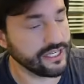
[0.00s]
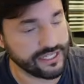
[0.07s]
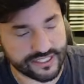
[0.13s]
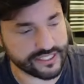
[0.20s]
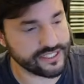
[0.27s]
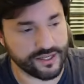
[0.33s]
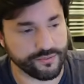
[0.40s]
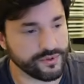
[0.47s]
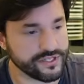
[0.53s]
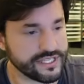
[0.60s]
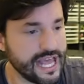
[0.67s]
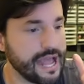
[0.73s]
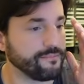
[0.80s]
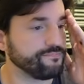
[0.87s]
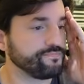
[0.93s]
It's as simple as
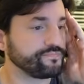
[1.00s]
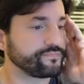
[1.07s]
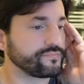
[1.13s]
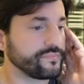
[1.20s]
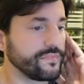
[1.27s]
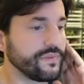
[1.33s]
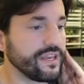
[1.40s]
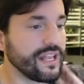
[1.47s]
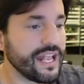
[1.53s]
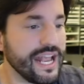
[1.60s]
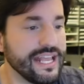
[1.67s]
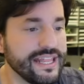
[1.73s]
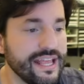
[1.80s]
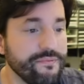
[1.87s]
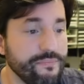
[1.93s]
that. And then